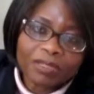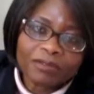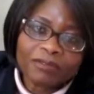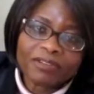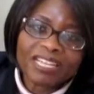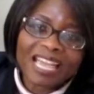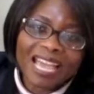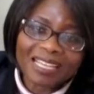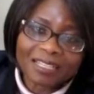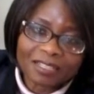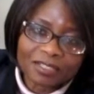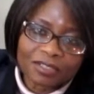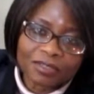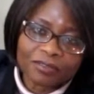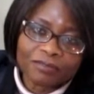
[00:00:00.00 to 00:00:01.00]

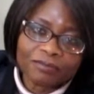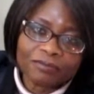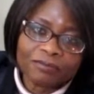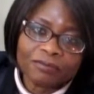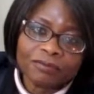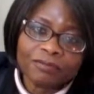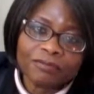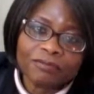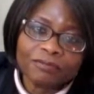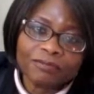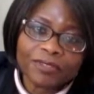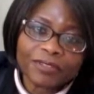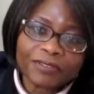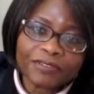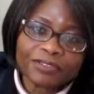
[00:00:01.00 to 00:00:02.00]
regardless of
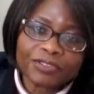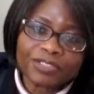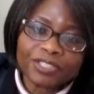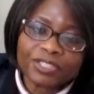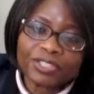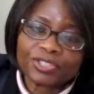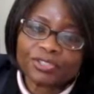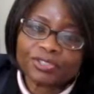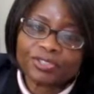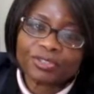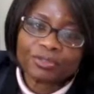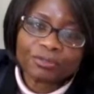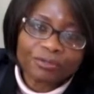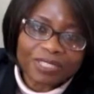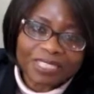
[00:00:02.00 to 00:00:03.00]
faith traditions
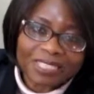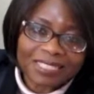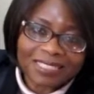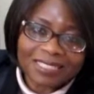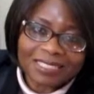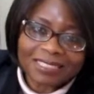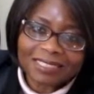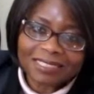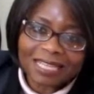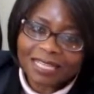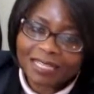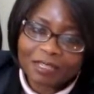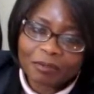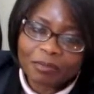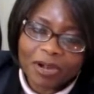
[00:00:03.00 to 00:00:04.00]
or religions
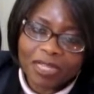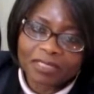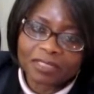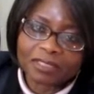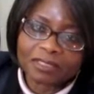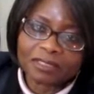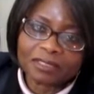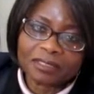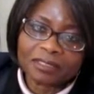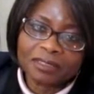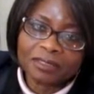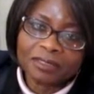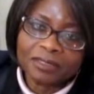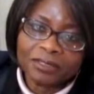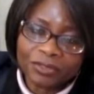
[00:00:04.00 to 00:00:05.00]
that they practice.
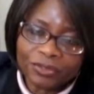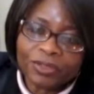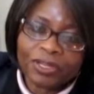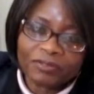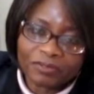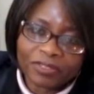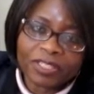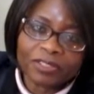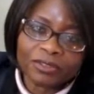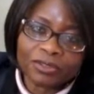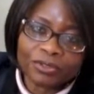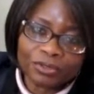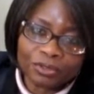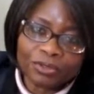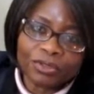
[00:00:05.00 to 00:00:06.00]
You have failed to
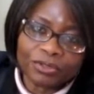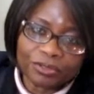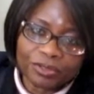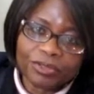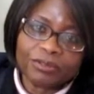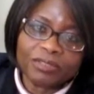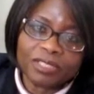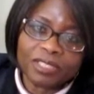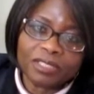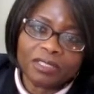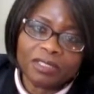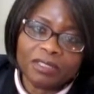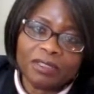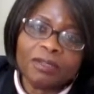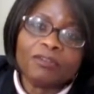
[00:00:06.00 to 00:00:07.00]
do your duty
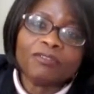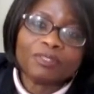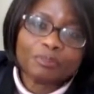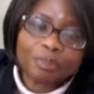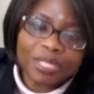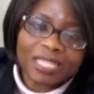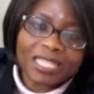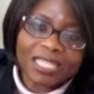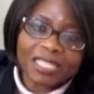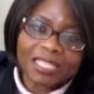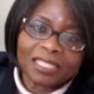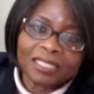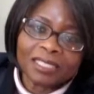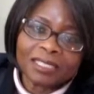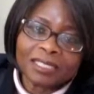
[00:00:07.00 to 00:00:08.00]
of speaking
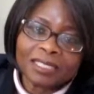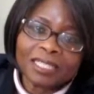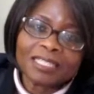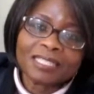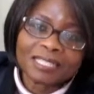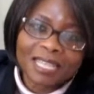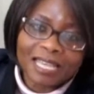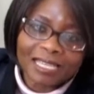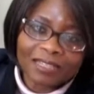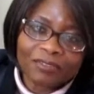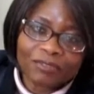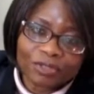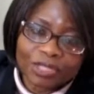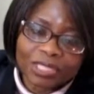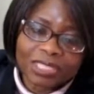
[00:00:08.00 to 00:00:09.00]
and standing
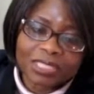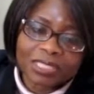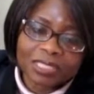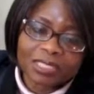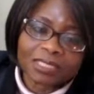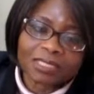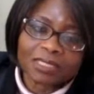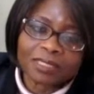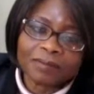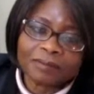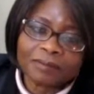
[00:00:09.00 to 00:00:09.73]
for justice.